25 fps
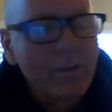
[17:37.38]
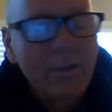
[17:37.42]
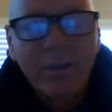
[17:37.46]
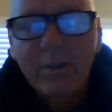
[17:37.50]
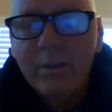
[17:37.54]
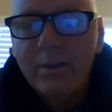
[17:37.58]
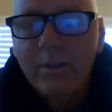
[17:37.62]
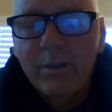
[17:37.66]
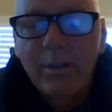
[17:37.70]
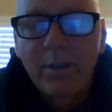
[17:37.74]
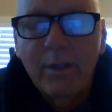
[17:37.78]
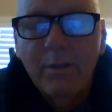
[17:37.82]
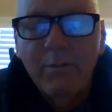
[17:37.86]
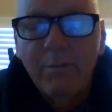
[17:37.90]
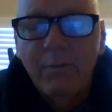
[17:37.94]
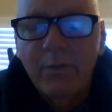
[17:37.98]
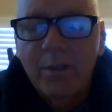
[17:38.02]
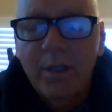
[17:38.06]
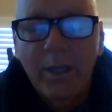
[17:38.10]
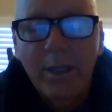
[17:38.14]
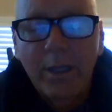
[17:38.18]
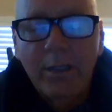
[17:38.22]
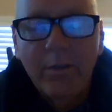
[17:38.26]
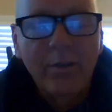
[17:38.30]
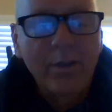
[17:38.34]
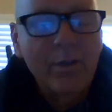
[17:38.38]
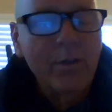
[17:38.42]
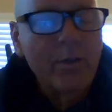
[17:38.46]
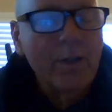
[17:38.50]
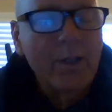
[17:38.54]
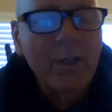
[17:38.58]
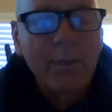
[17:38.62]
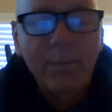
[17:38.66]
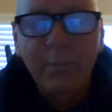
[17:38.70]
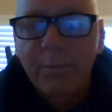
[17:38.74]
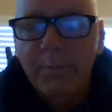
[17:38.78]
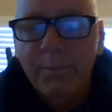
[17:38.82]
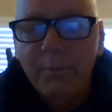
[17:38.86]
And if kids are
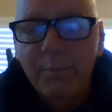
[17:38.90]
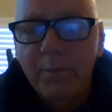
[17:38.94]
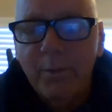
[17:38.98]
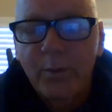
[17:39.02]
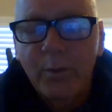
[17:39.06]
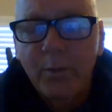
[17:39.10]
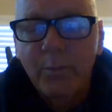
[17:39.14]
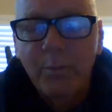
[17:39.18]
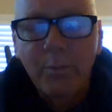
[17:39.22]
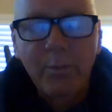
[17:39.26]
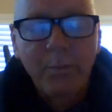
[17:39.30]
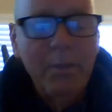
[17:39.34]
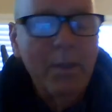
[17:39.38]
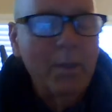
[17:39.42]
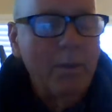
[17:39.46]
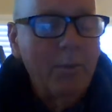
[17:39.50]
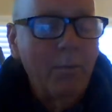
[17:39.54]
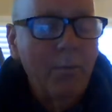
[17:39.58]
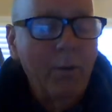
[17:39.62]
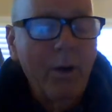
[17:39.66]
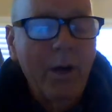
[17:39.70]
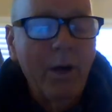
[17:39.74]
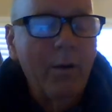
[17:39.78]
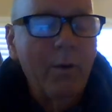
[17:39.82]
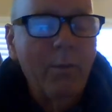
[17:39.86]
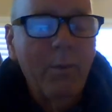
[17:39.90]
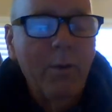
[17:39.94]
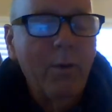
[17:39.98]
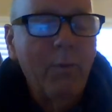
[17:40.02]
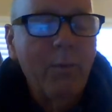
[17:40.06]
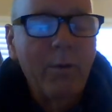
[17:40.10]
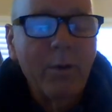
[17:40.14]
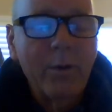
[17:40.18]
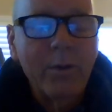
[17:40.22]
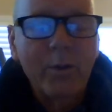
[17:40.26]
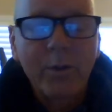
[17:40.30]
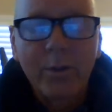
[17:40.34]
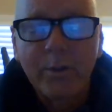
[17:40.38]
up, I mean, wow, my
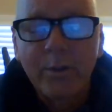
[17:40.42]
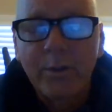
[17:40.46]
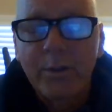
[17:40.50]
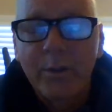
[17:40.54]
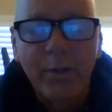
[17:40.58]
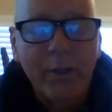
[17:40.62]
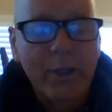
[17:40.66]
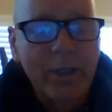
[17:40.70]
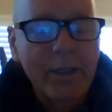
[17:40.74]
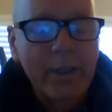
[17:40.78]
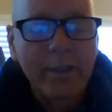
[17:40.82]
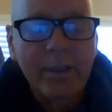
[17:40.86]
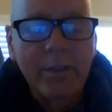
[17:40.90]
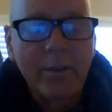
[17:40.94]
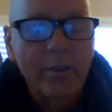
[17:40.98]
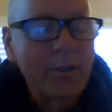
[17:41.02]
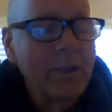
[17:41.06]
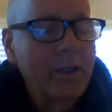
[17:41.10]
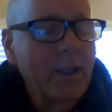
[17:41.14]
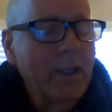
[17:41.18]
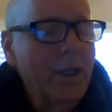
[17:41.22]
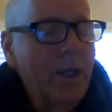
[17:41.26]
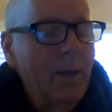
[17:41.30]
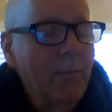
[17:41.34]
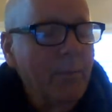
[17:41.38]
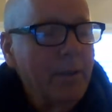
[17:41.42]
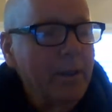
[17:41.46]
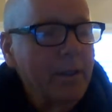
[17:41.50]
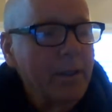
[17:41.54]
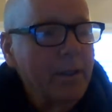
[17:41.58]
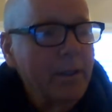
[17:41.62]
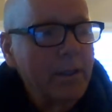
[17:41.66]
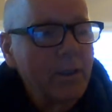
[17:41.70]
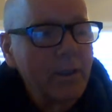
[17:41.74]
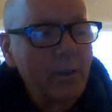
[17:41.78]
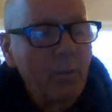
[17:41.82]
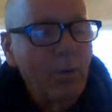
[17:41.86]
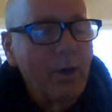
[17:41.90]
world, there are no kids. But
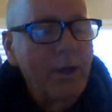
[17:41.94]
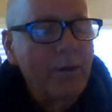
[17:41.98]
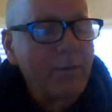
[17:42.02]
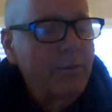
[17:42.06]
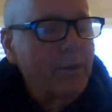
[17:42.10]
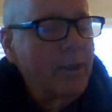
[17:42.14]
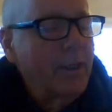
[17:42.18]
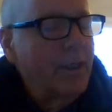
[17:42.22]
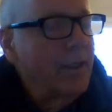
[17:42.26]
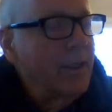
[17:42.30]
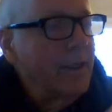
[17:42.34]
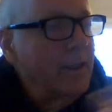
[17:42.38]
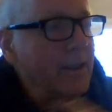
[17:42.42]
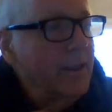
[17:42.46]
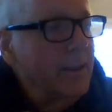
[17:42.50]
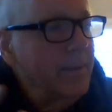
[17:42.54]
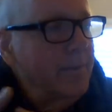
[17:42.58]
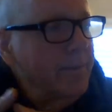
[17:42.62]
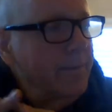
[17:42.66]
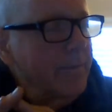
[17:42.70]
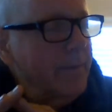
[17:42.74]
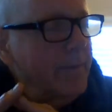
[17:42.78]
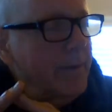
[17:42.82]
wife's not up.